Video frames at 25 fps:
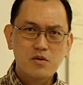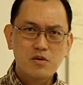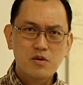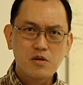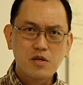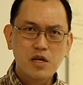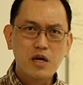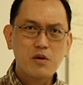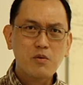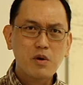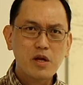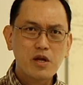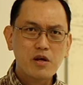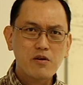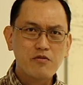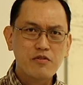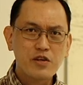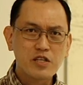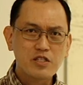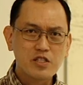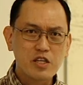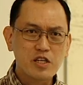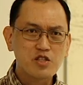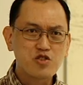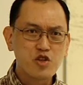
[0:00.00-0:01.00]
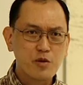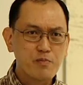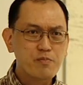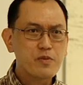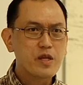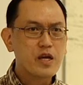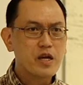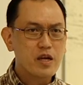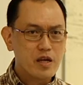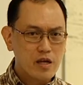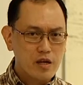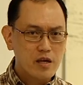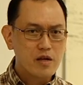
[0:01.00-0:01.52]
one of his
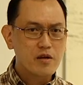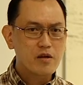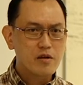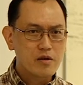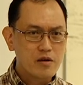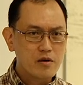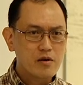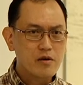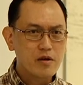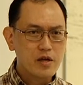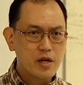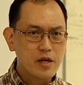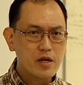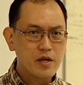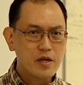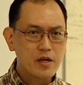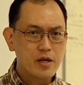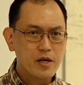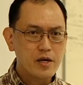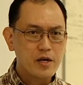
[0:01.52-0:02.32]
triptych. Okay,